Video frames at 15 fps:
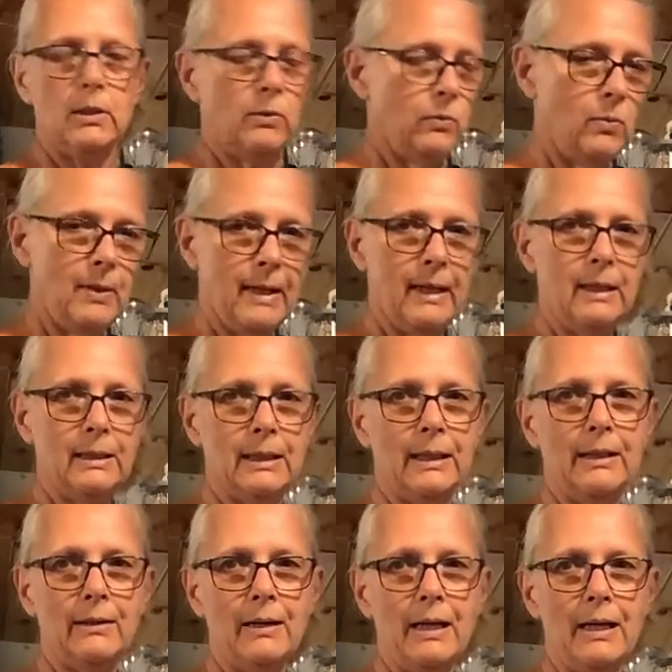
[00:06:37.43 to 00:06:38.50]
Well,
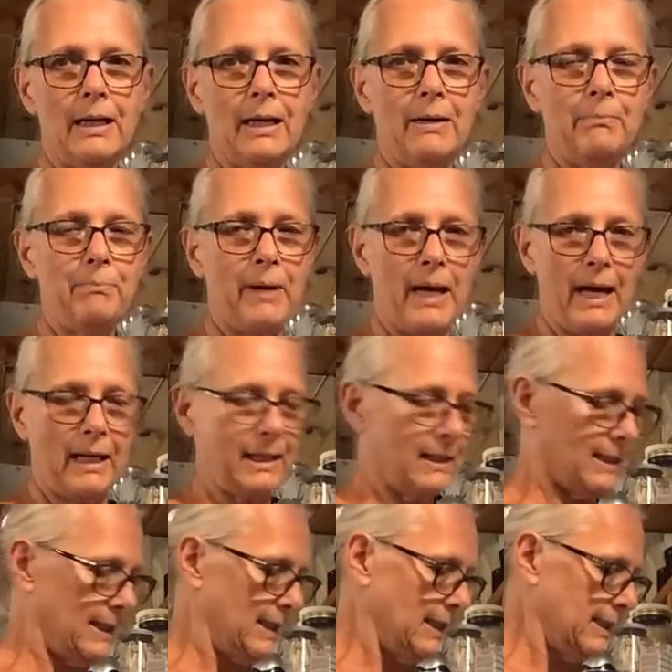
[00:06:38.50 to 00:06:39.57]
here I am back
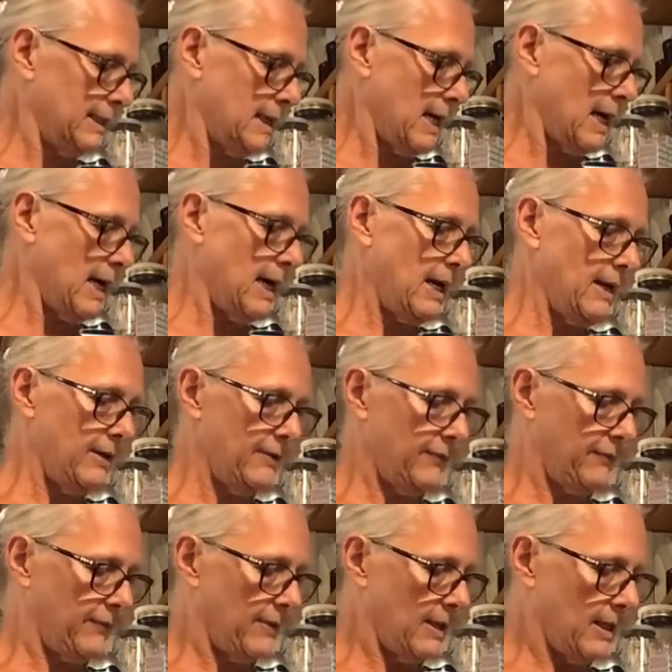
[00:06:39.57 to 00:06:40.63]
again. I've
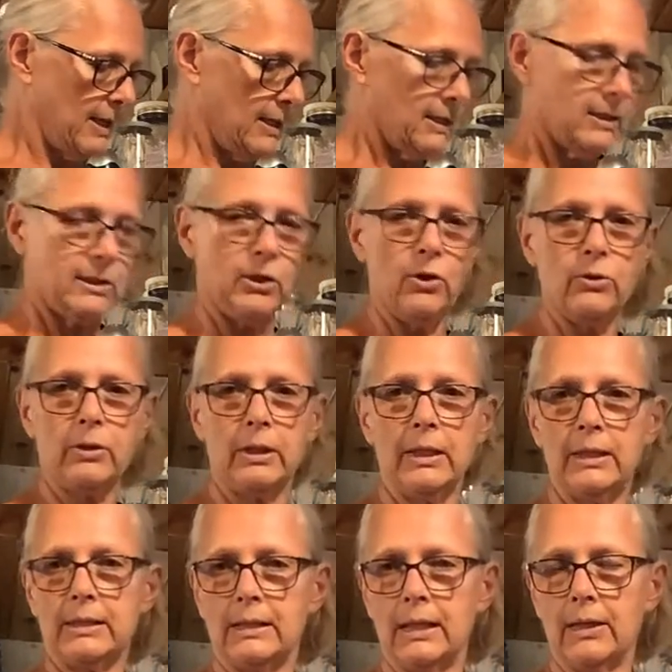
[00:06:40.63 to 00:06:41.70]
soaked
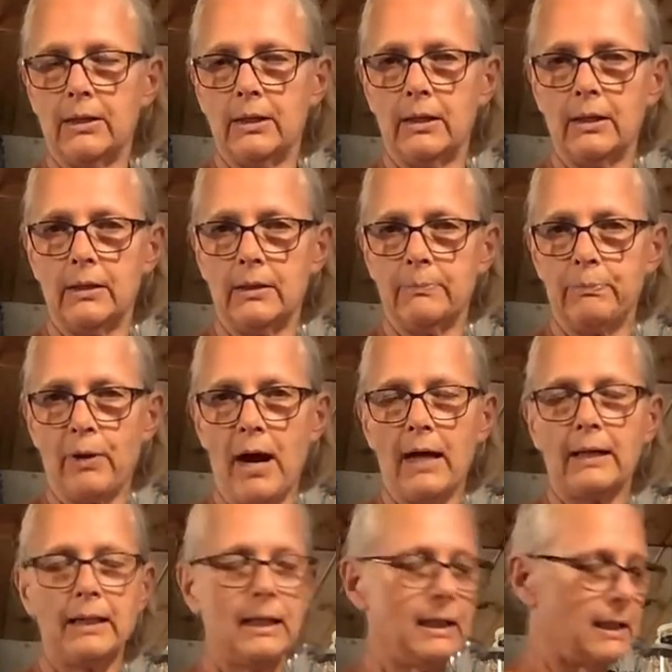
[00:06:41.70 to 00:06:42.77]
this here
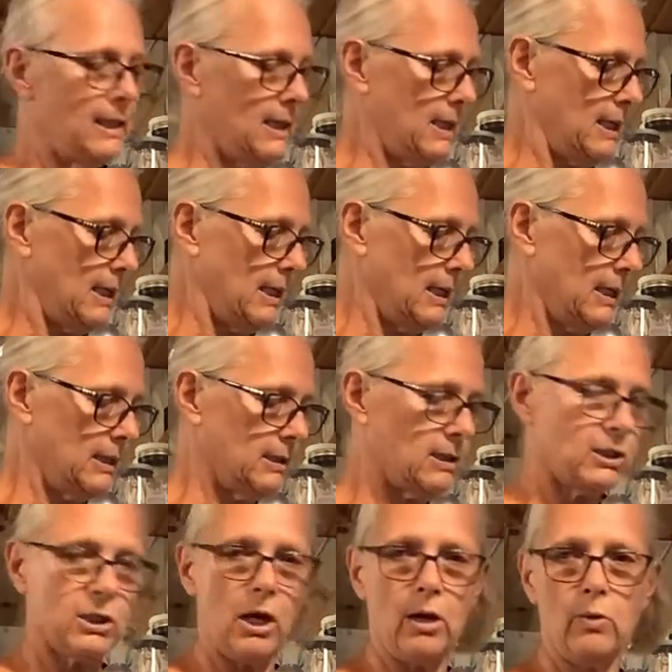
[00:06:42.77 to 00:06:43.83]
broccoli in
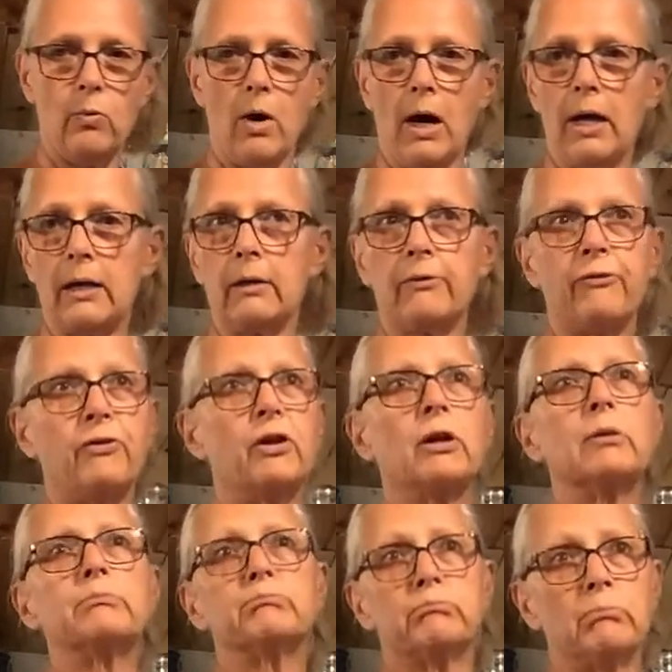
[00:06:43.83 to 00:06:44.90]
salt water
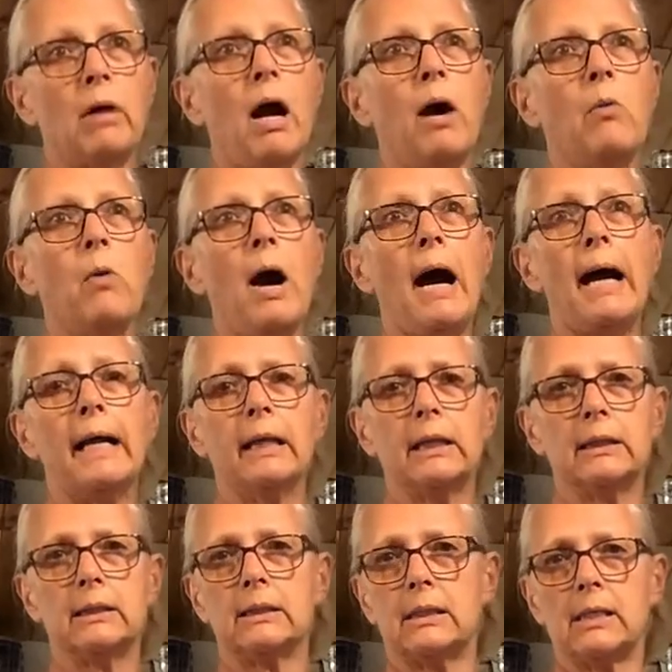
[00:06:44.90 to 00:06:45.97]
for a while.
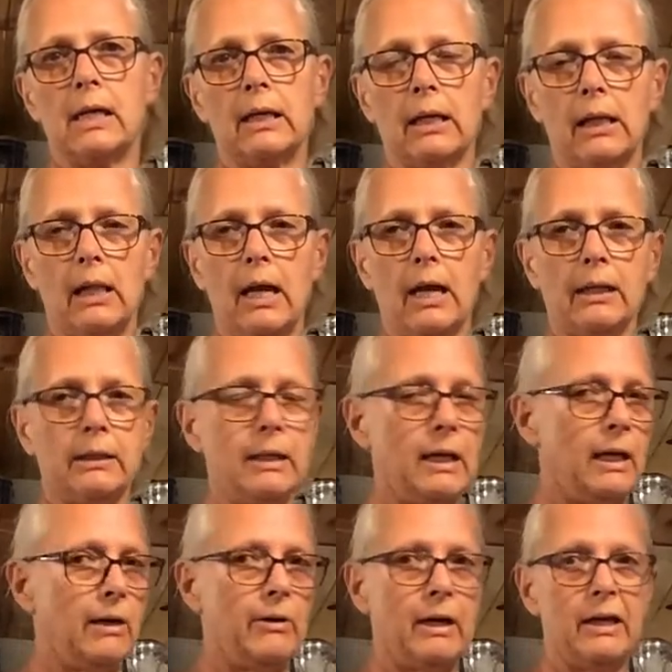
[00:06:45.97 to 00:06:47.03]
It's 10 o'clock
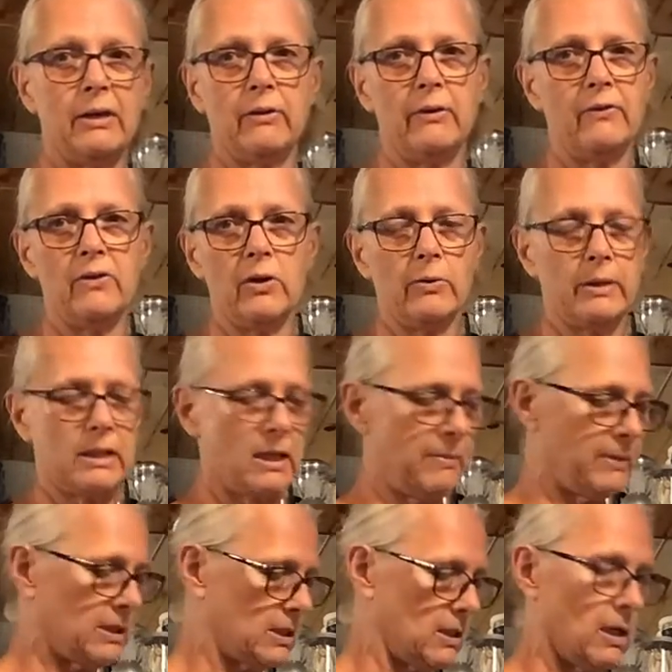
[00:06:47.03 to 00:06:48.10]
now. I don't even know what
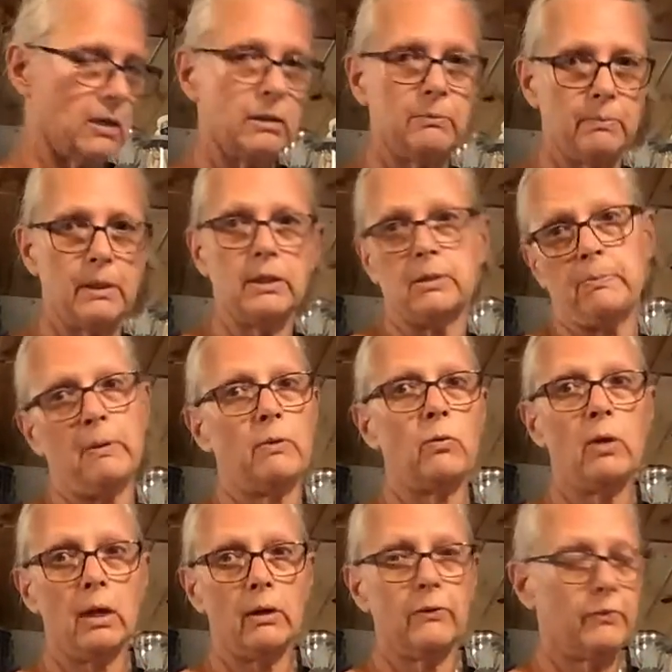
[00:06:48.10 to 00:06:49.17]
time I started, but it's been
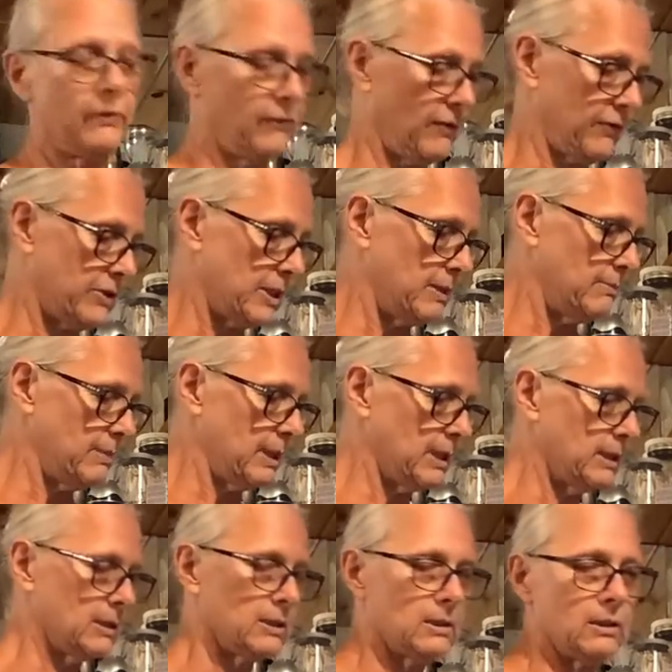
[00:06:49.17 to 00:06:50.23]
well over 15
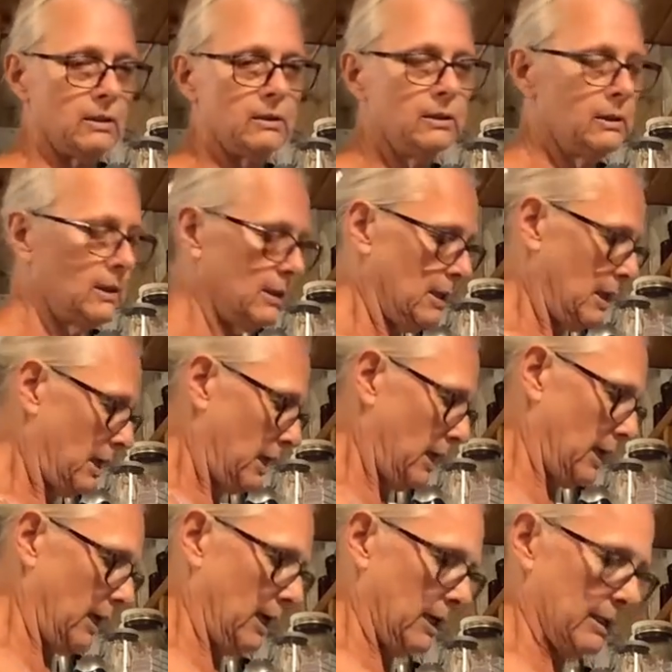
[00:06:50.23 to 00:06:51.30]
minutes. So,
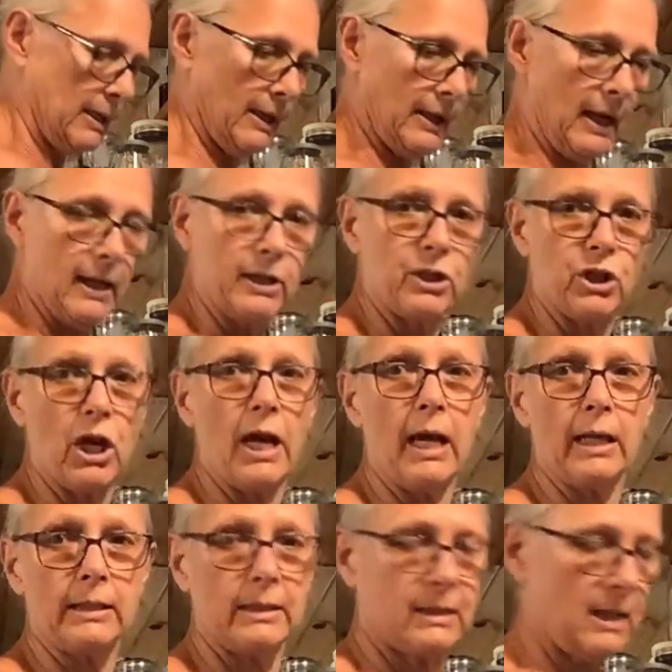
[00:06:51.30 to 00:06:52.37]
and I got a
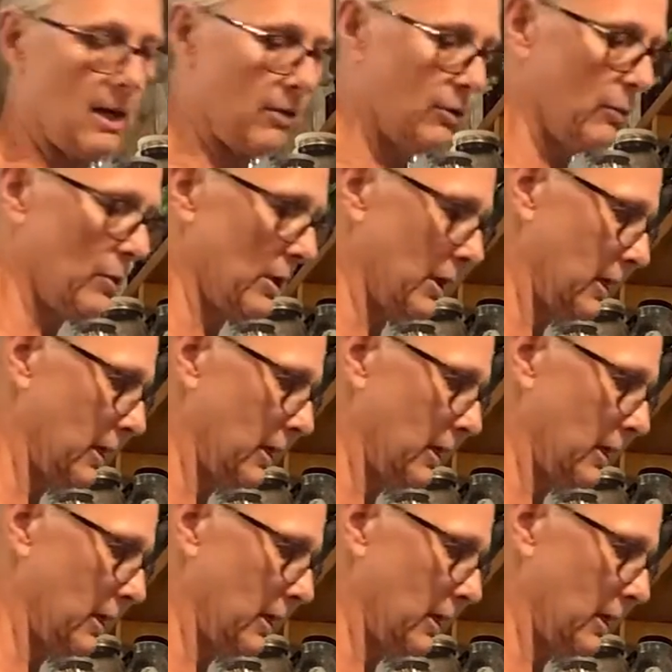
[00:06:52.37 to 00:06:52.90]
chance now to work